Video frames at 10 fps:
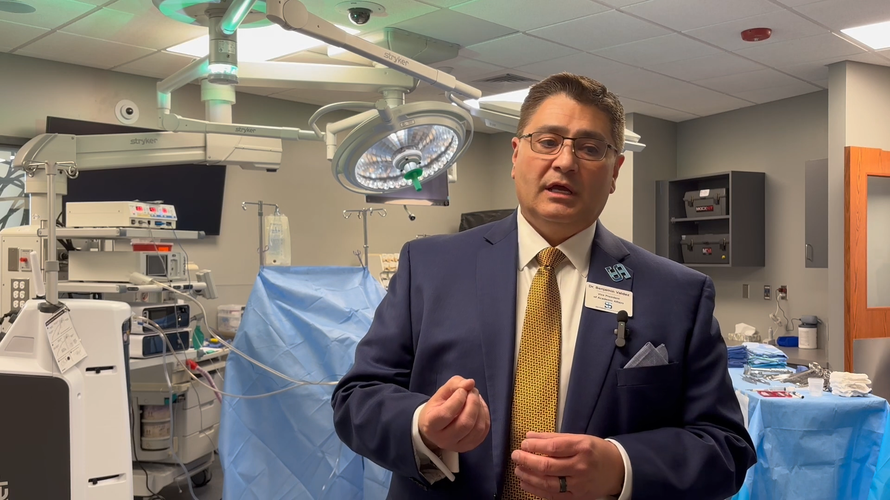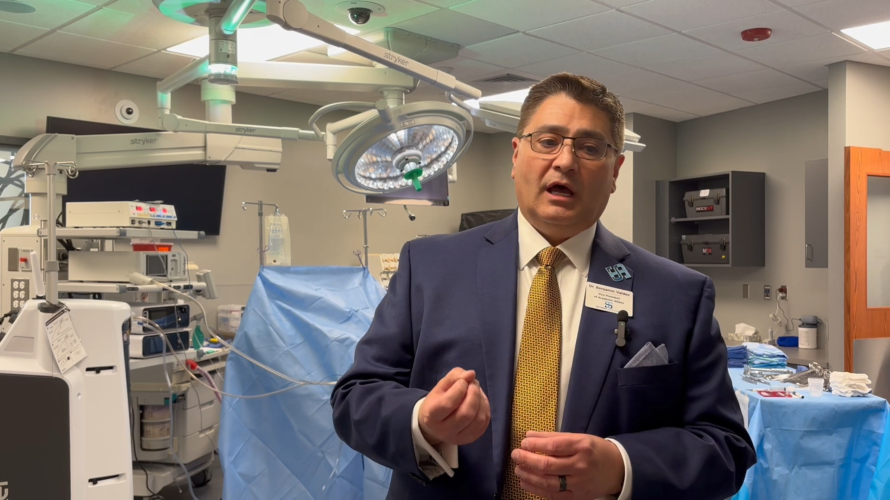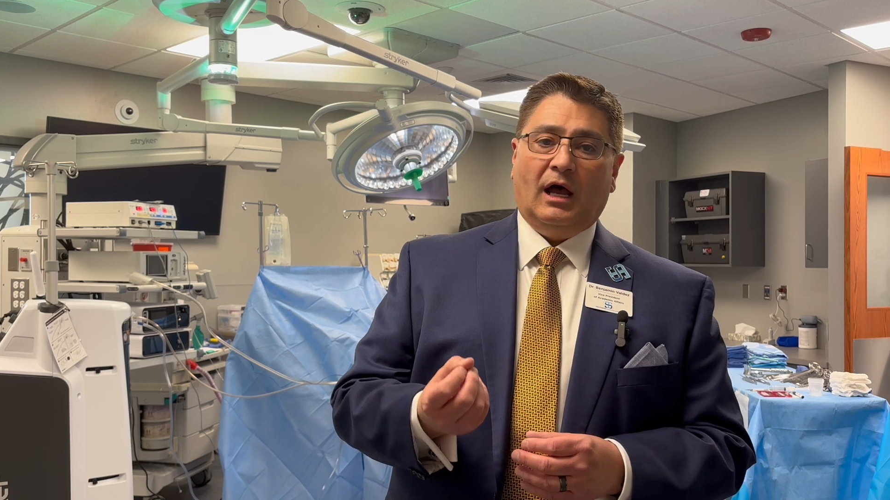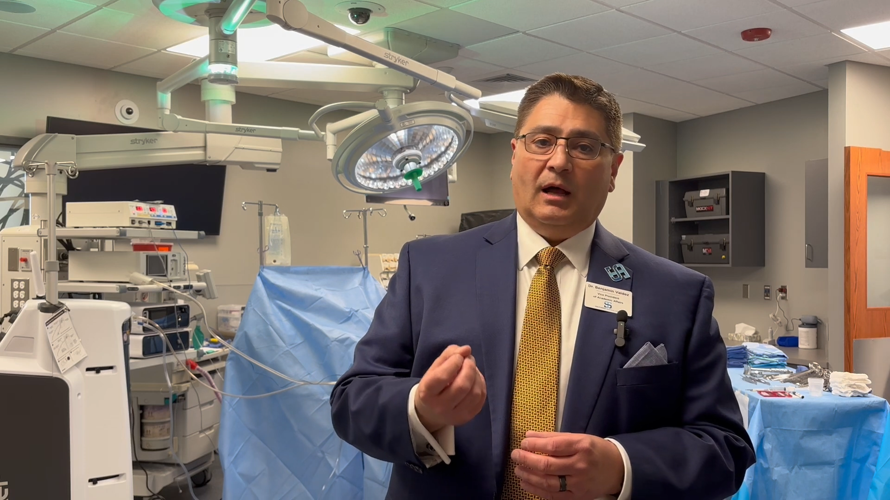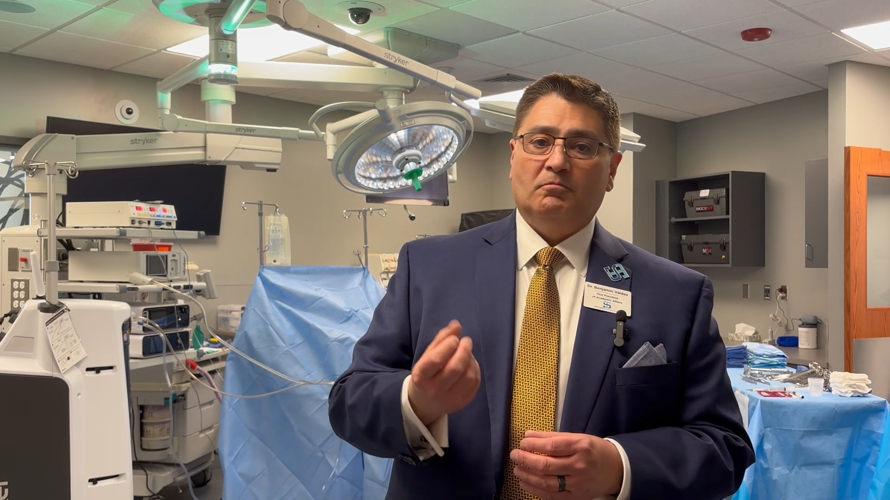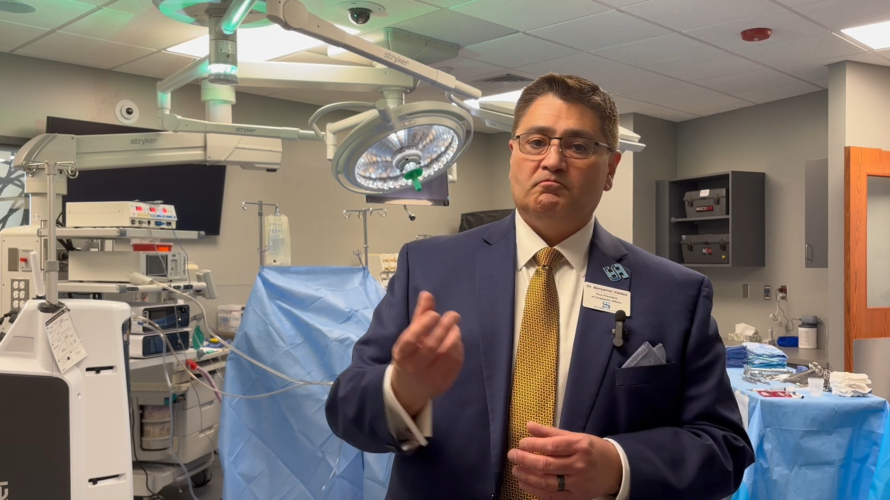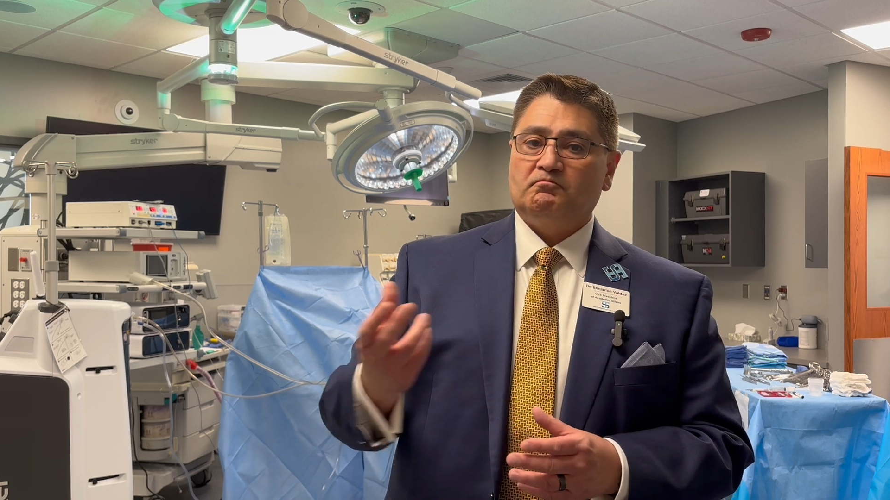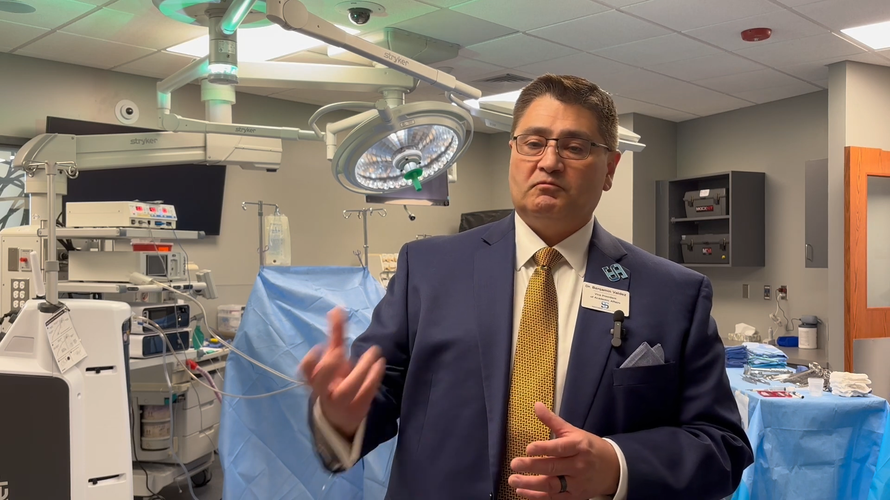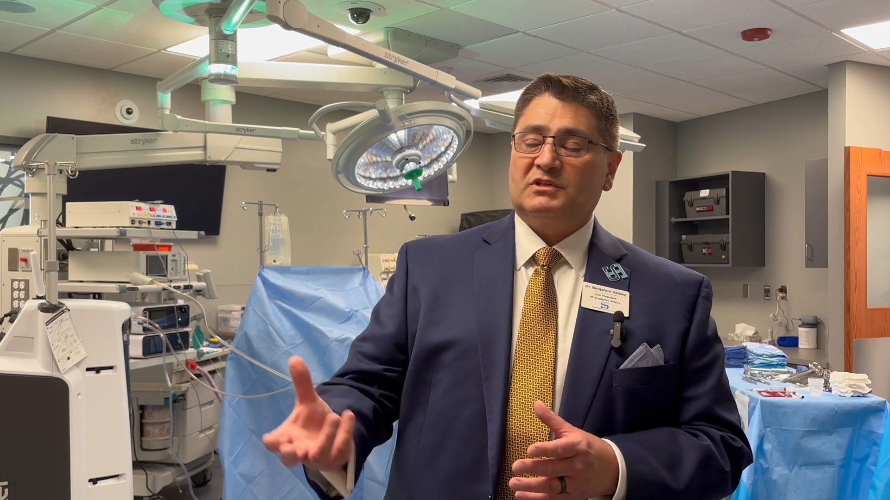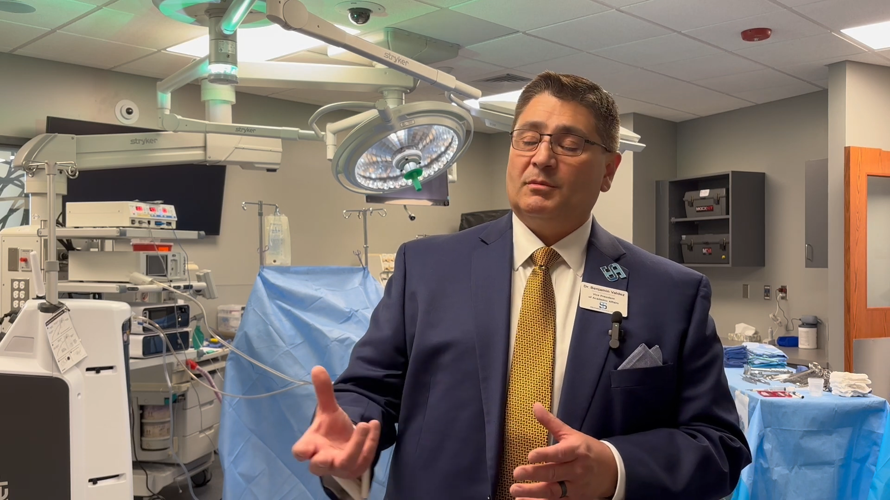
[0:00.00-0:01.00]

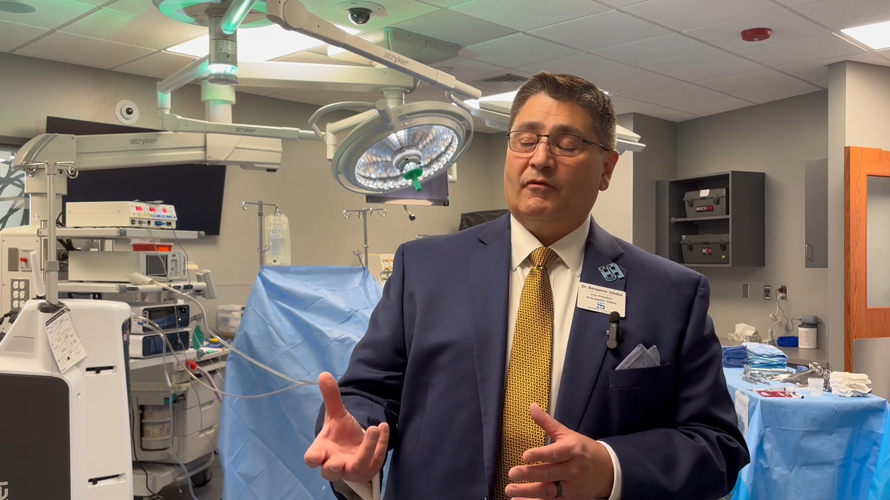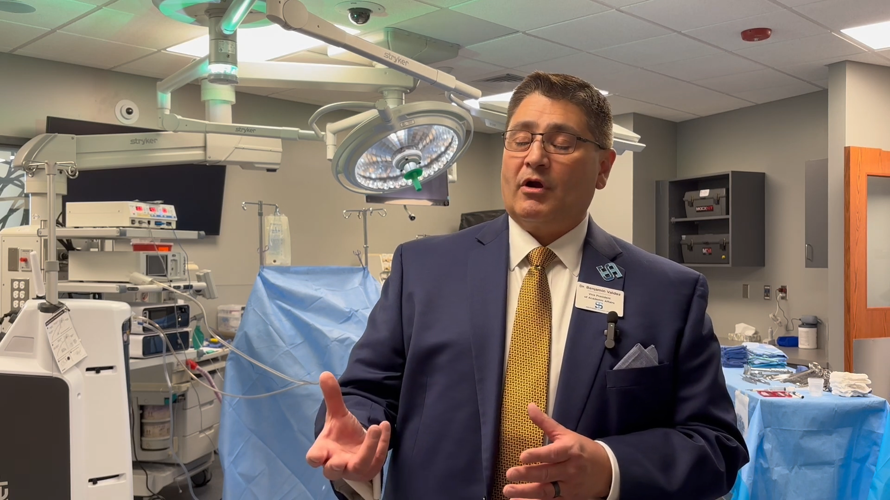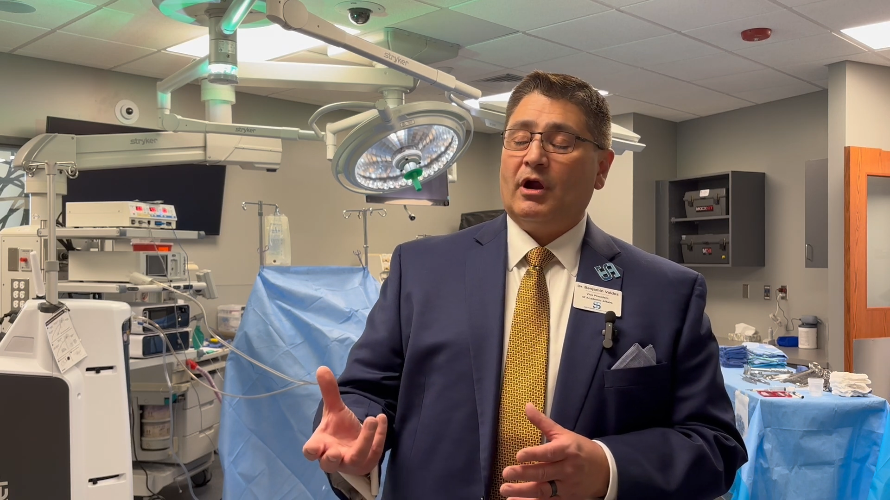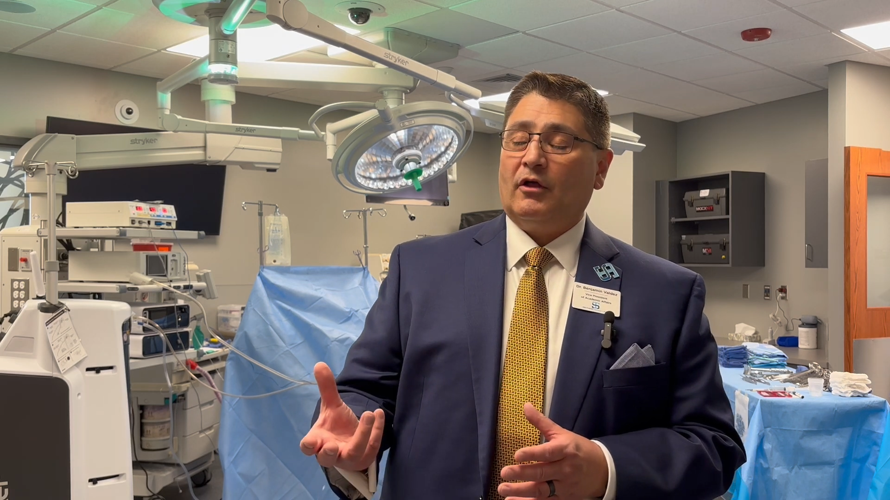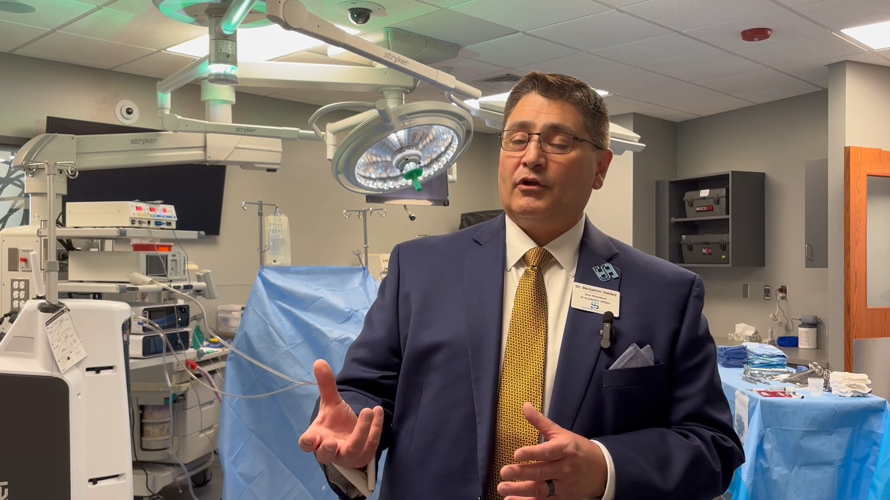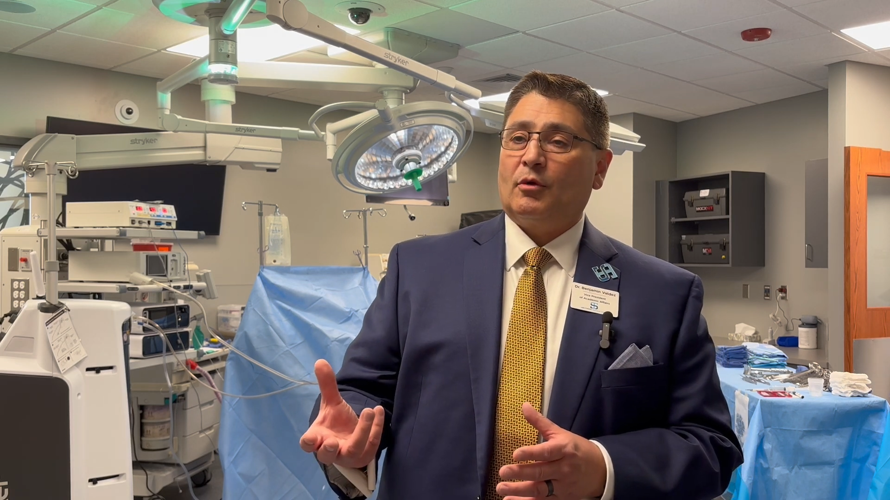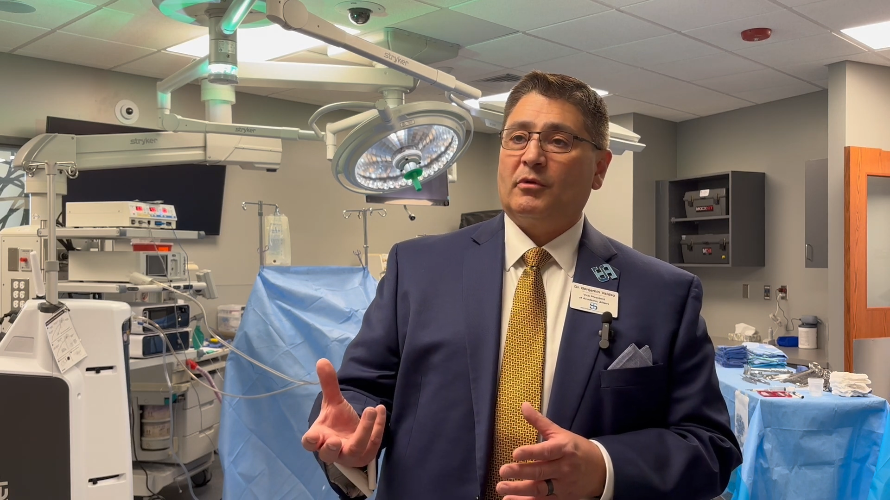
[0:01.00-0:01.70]
Some of our healthcare